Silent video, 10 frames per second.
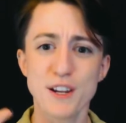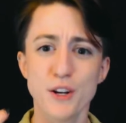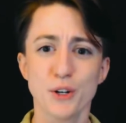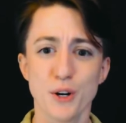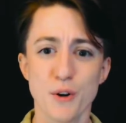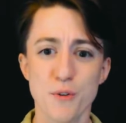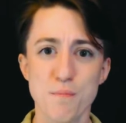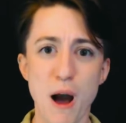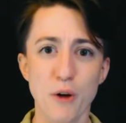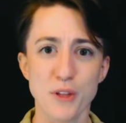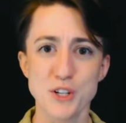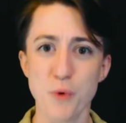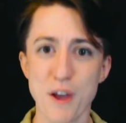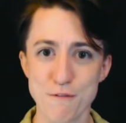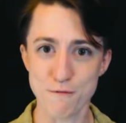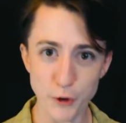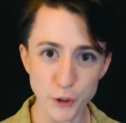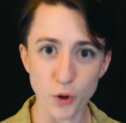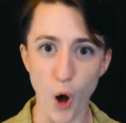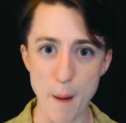your mouth into a
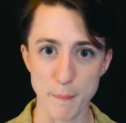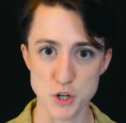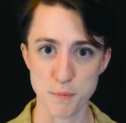vertical embouchure